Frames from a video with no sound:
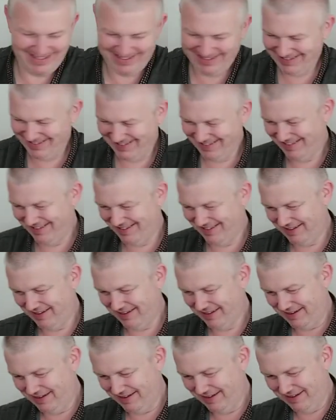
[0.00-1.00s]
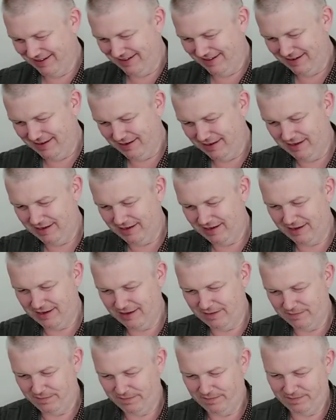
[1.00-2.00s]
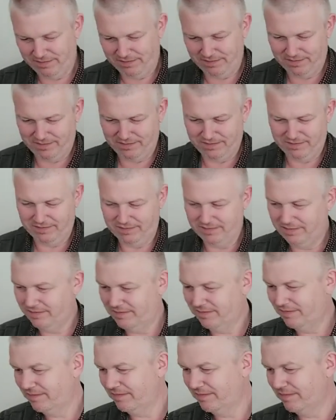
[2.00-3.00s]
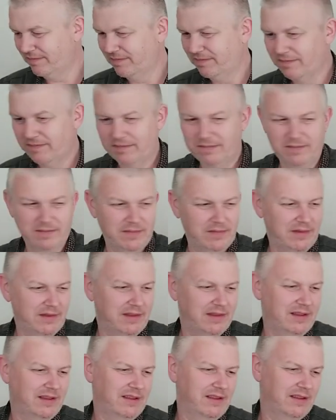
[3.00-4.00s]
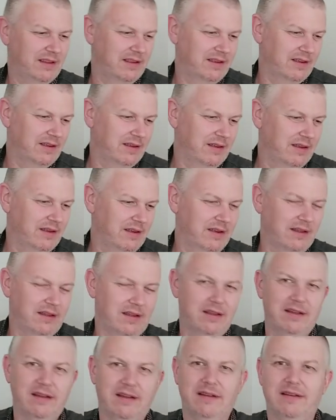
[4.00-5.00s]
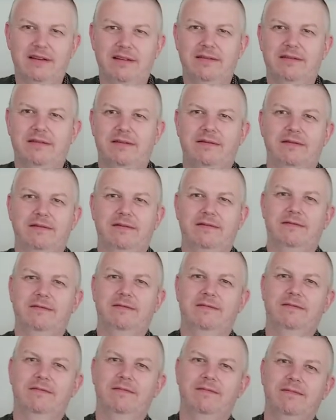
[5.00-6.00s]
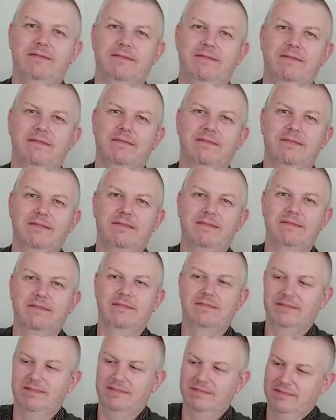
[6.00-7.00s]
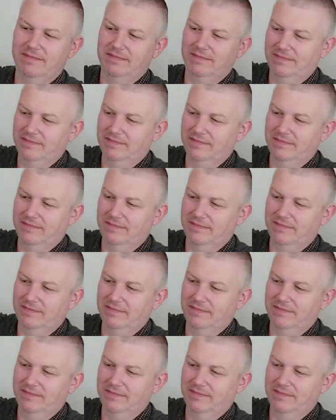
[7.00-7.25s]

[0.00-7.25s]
[no speech]